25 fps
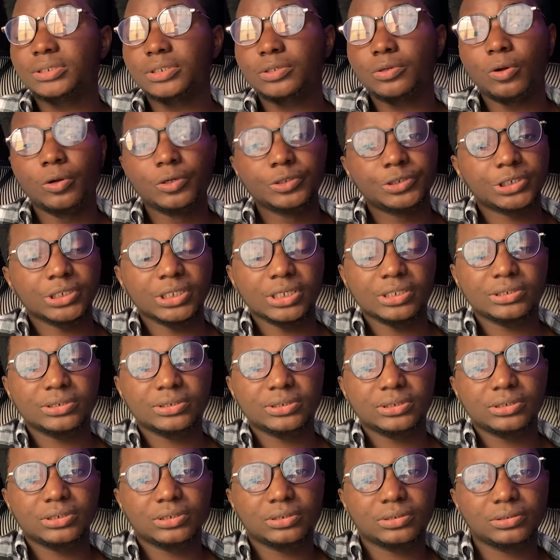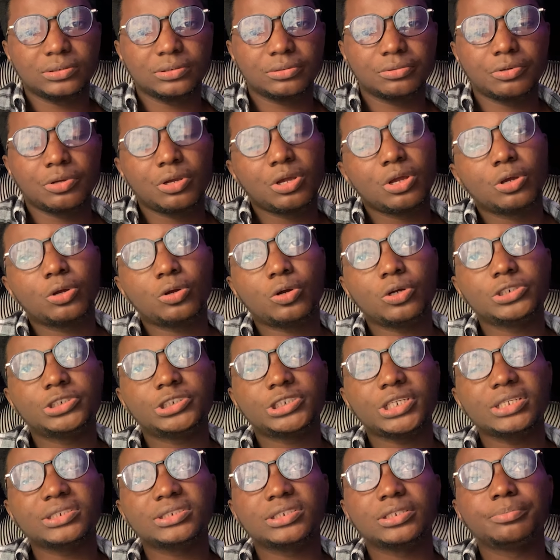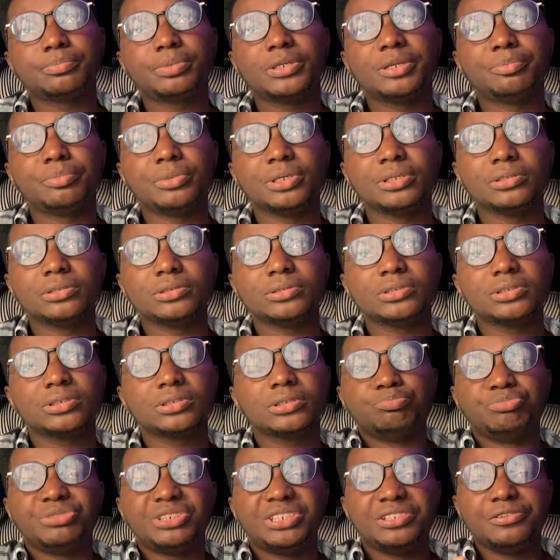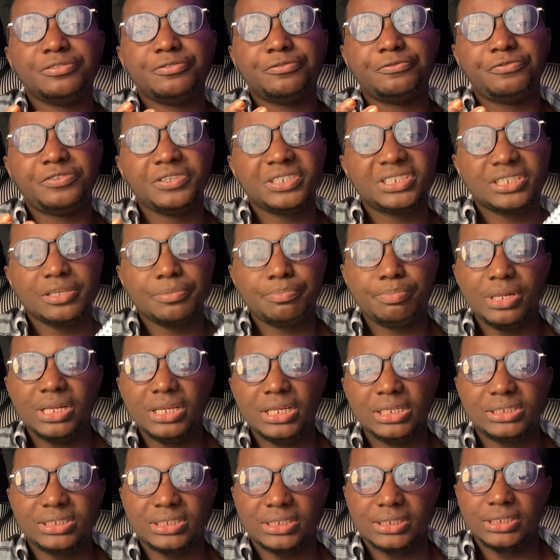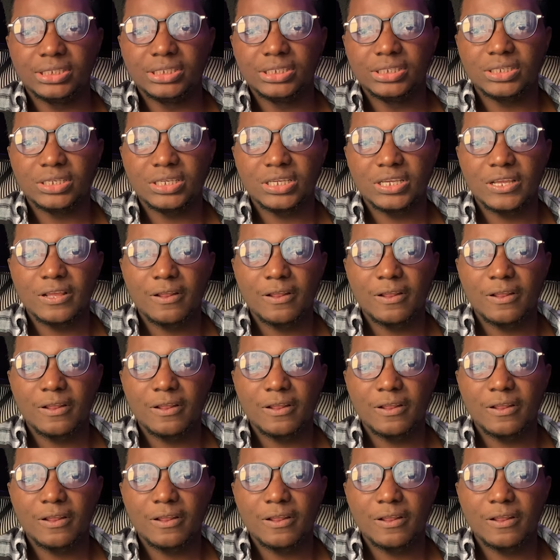contrast. Contrast simply means the visibility